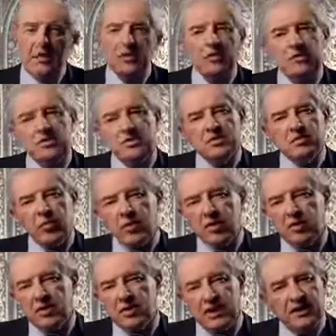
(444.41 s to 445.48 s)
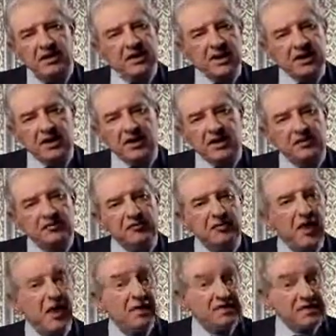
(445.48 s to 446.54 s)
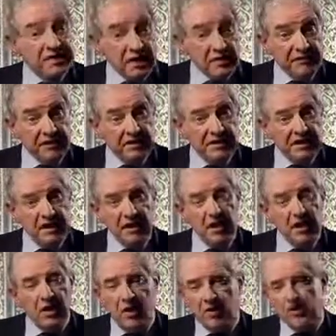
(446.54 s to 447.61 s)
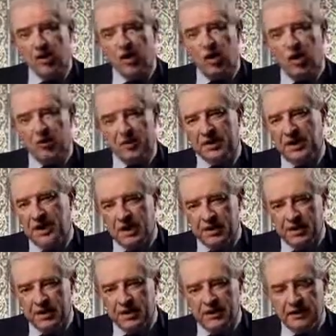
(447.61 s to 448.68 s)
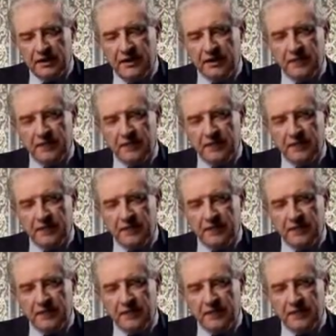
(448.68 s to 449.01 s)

who was born in the year 570 of the Common Era,